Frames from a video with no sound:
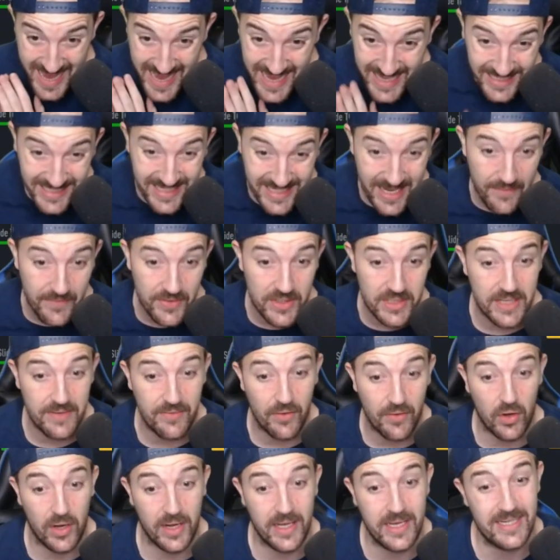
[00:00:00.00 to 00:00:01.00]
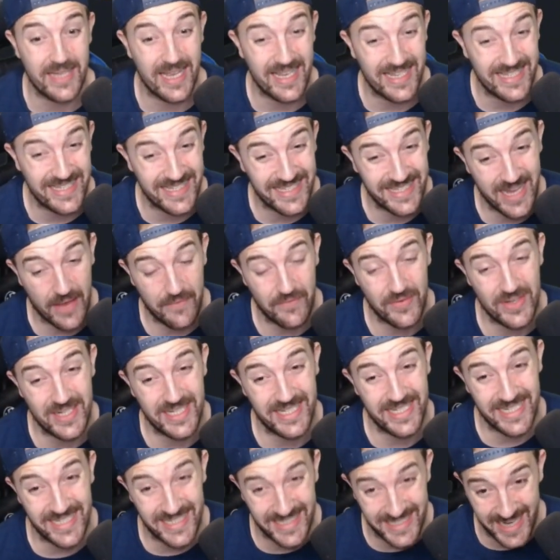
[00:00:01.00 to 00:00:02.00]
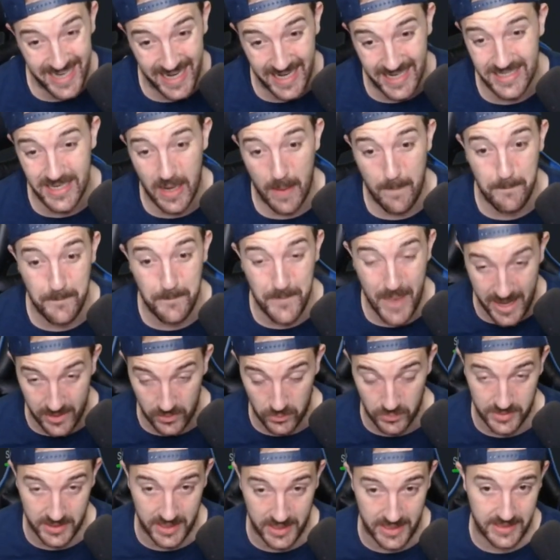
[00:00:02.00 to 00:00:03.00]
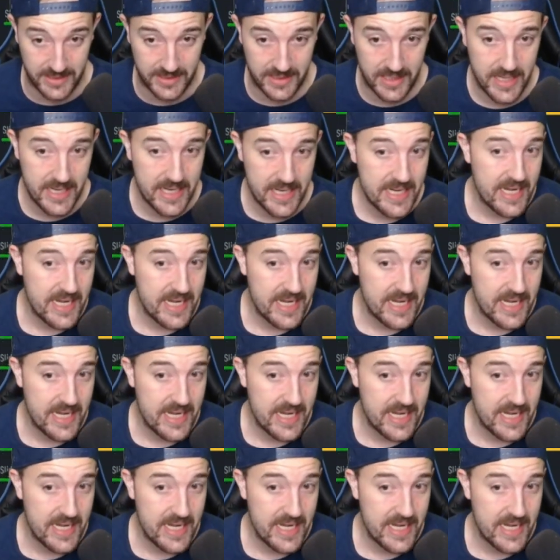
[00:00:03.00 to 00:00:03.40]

70 volleys, 76 penalties.